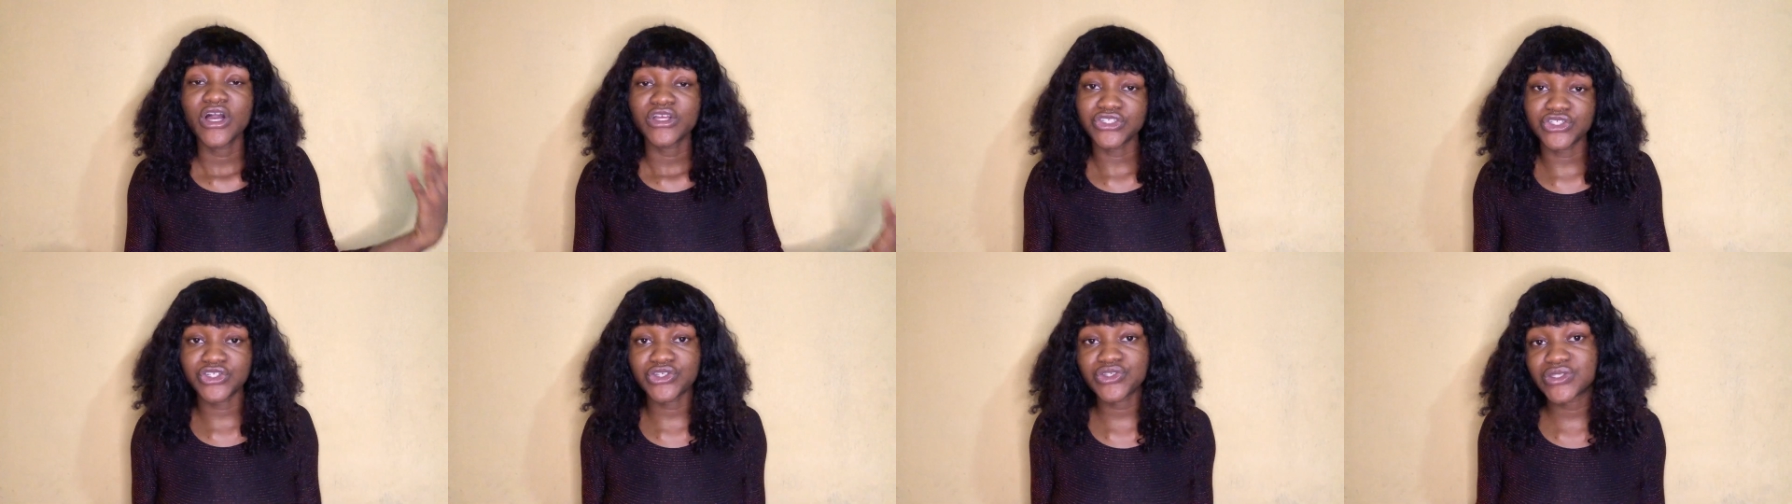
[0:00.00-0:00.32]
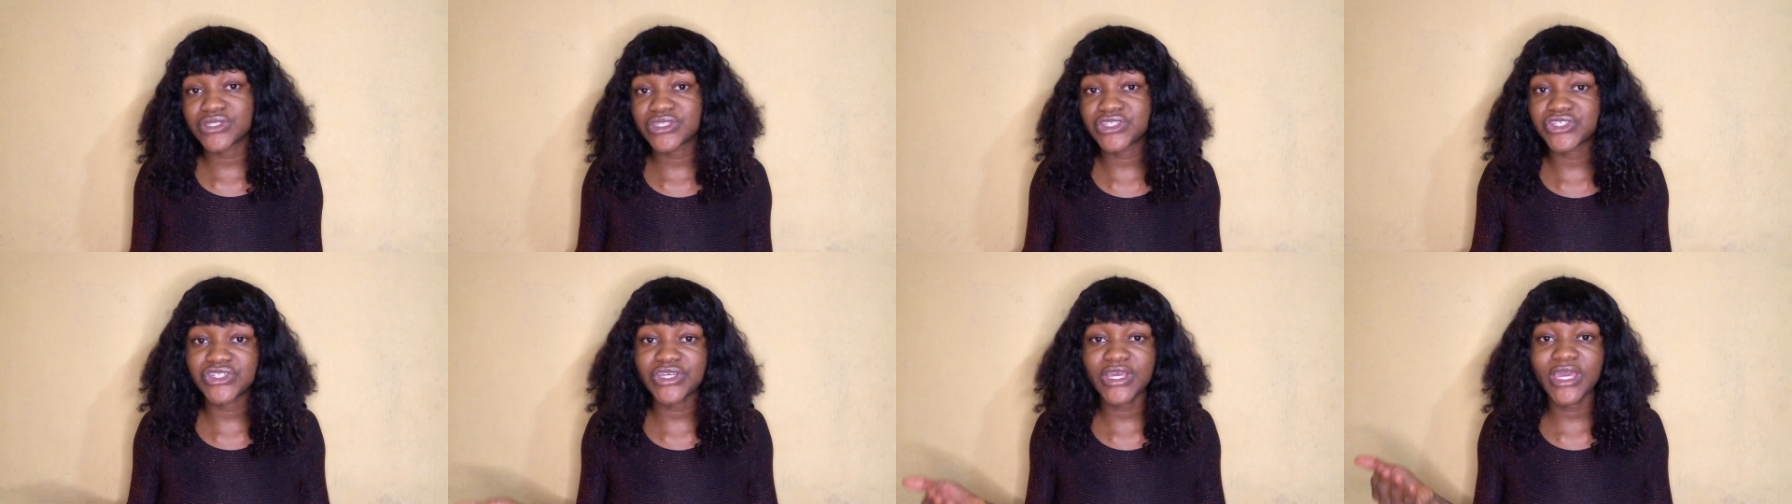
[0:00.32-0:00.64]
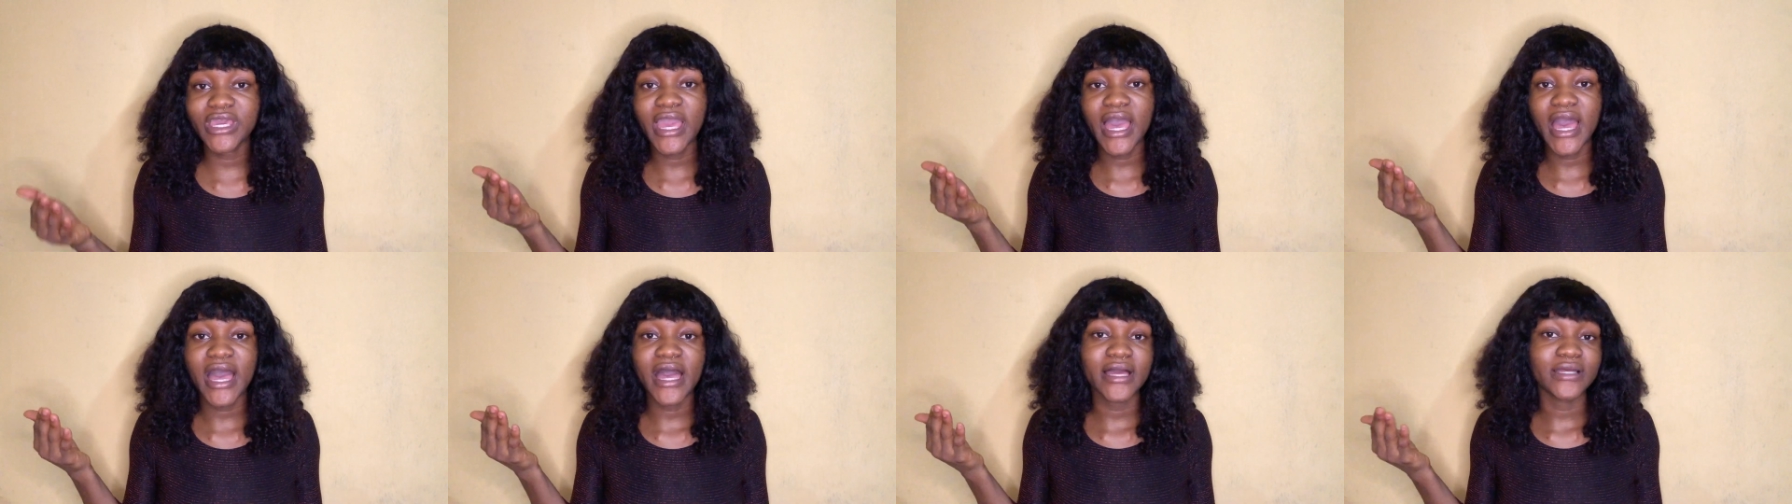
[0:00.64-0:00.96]

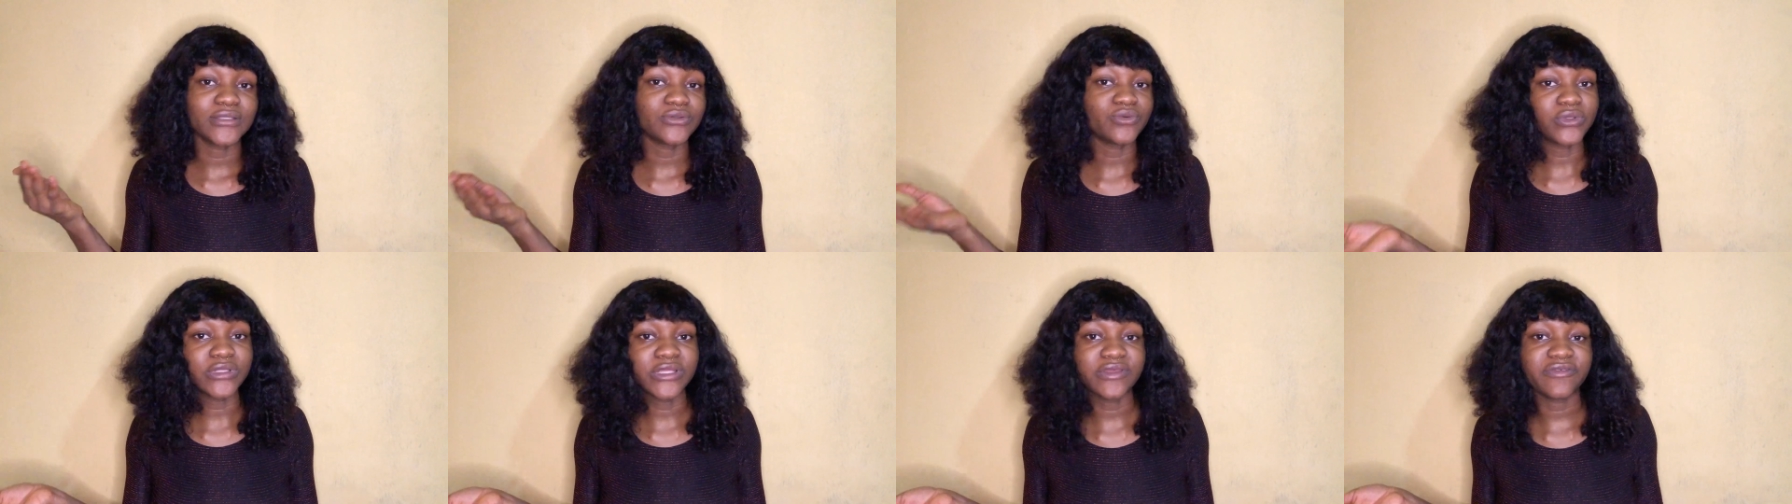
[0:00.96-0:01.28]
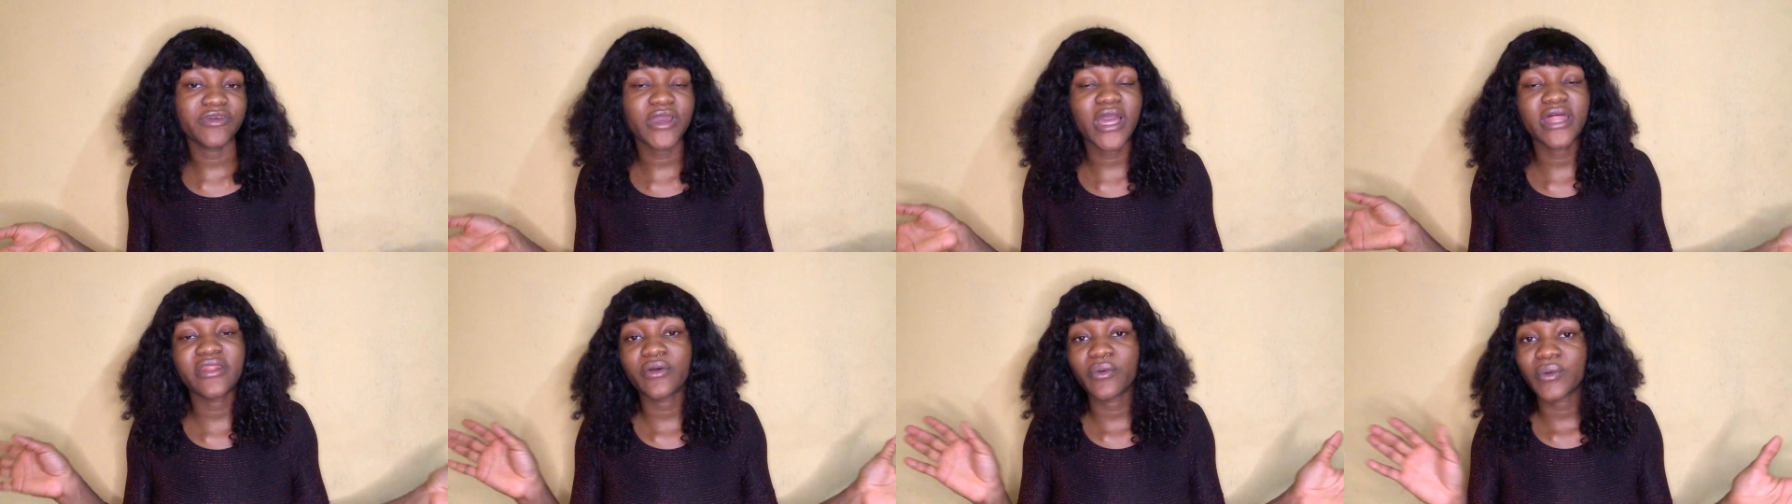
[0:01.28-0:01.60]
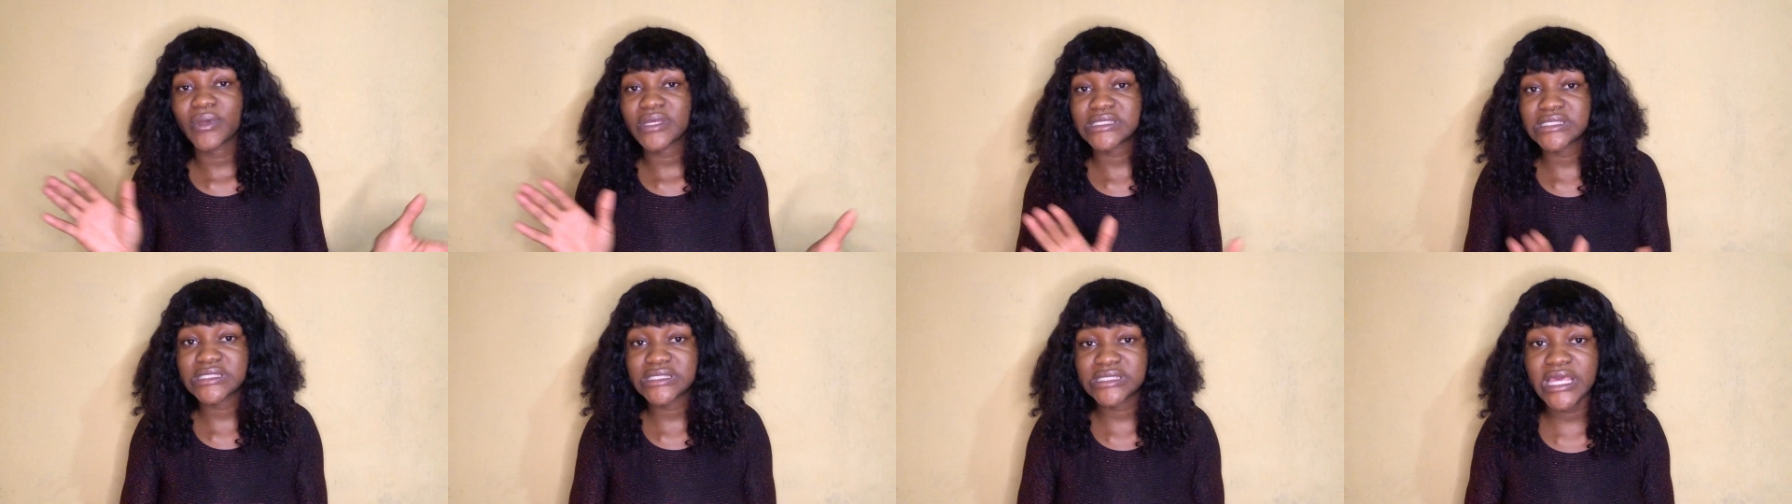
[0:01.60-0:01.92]
JCJ and Olivia, they
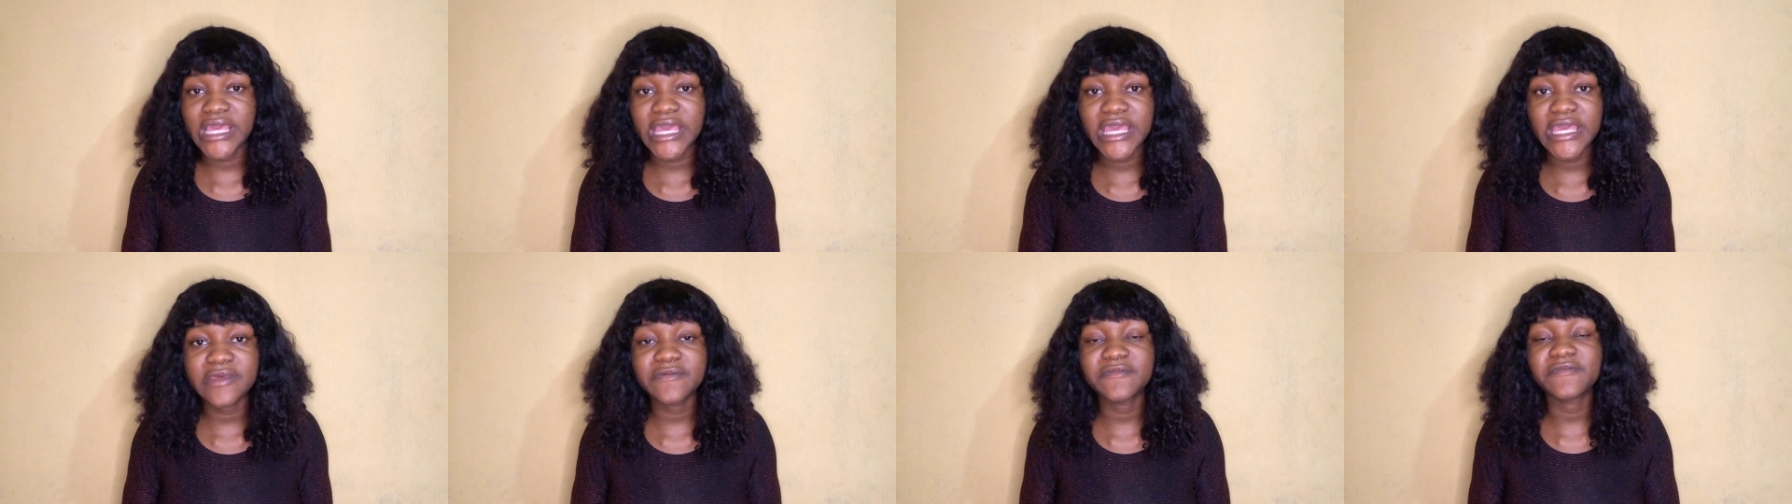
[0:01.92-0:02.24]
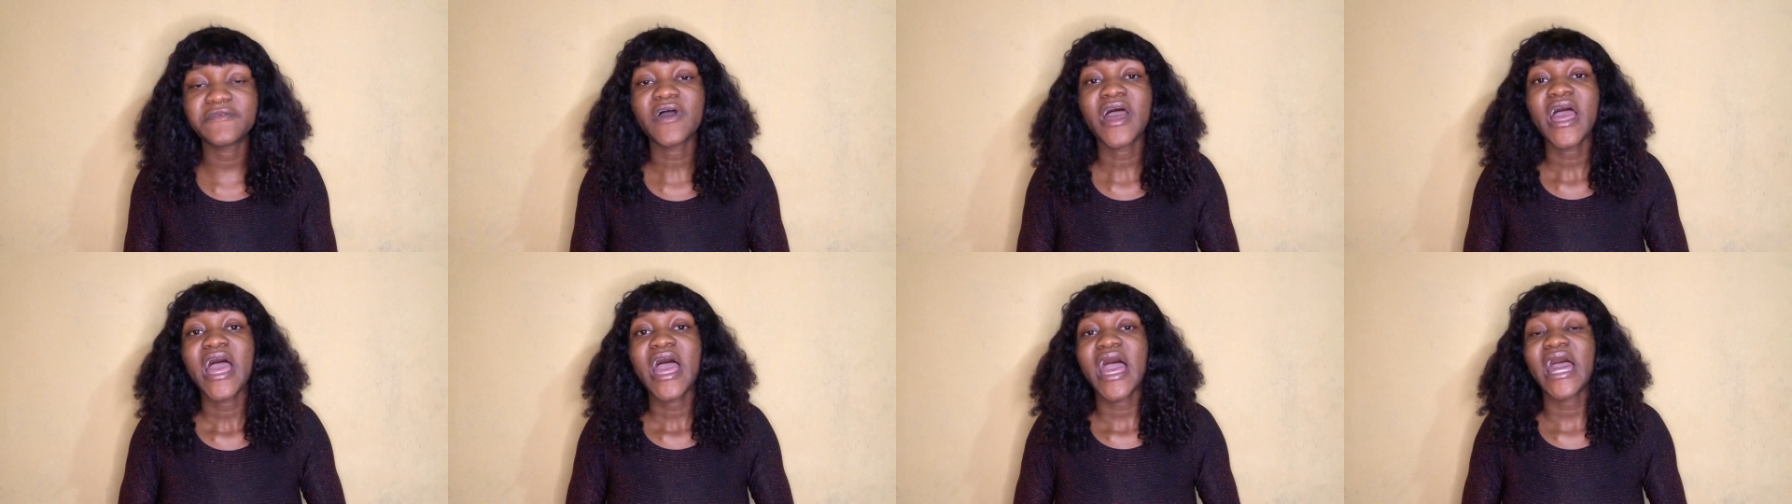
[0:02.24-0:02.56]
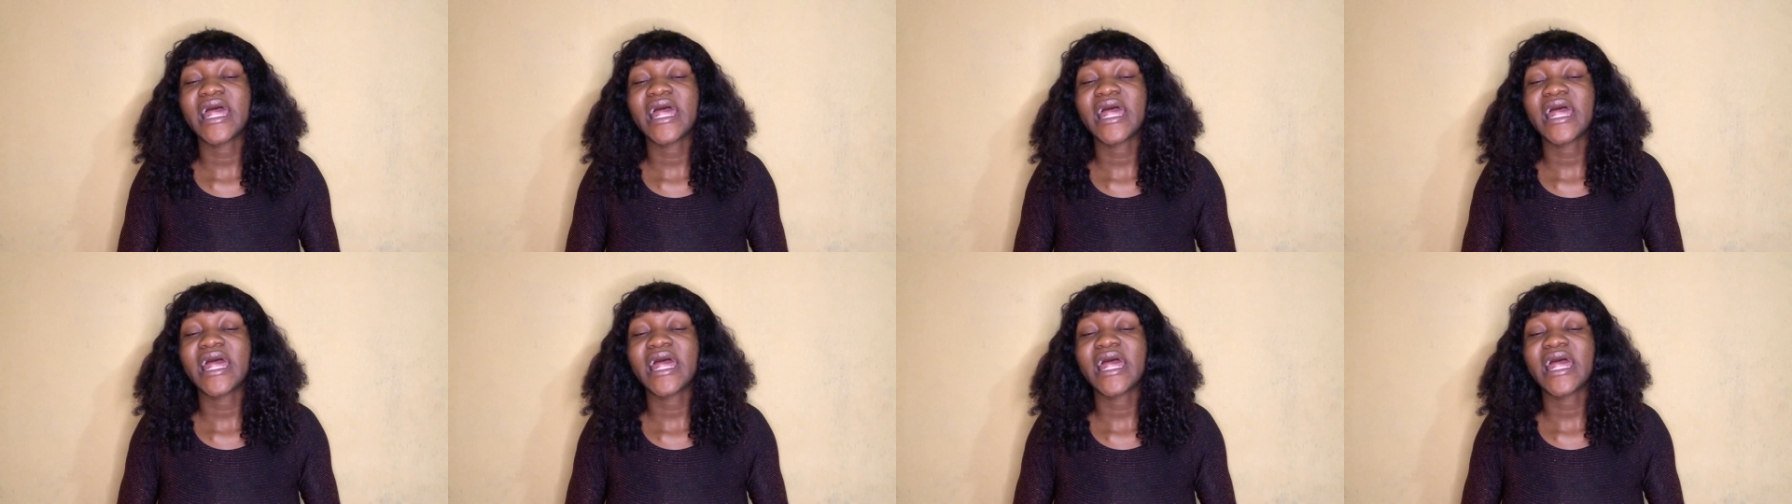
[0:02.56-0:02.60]
were safe,